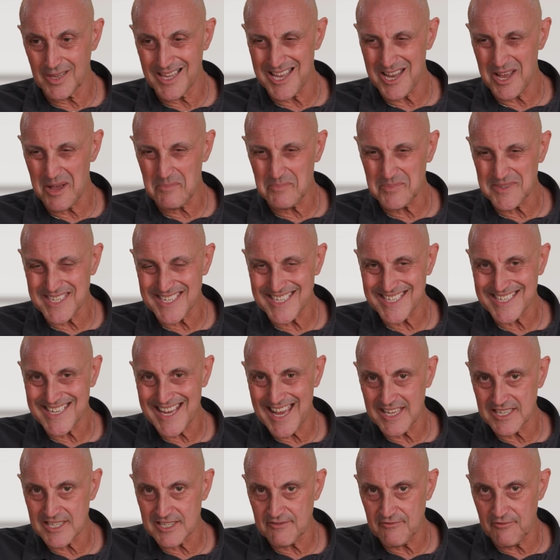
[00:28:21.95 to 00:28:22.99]
It
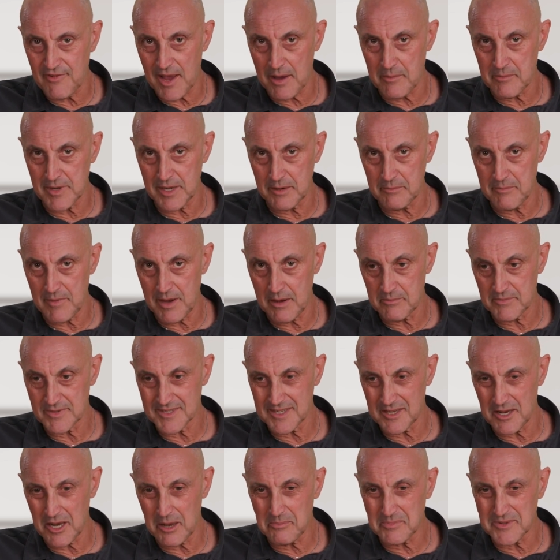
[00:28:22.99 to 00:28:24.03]
upsets family members.
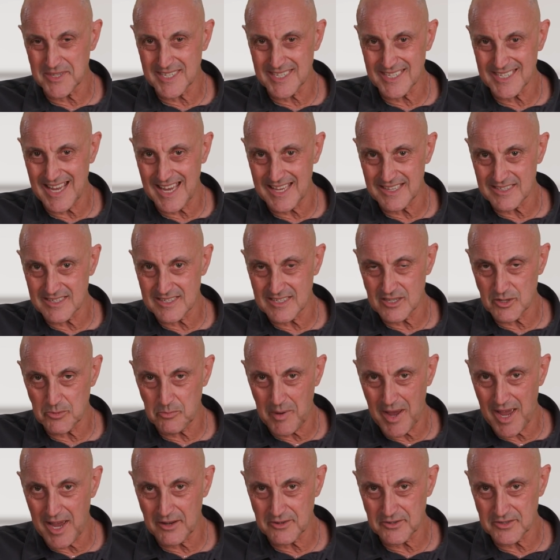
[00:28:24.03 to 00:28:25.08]
It upsets
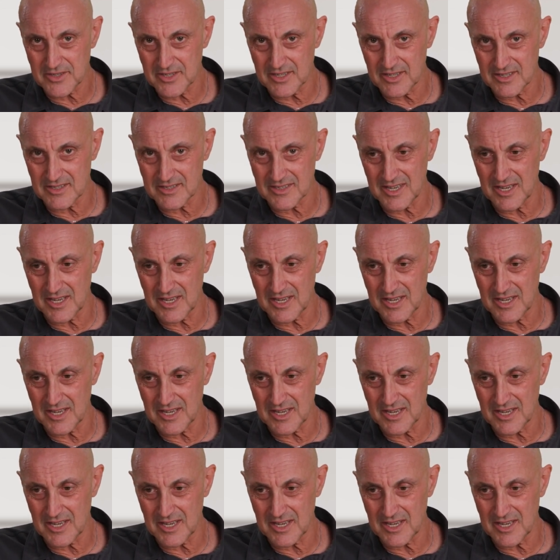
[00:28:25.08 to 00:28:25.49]
spouses.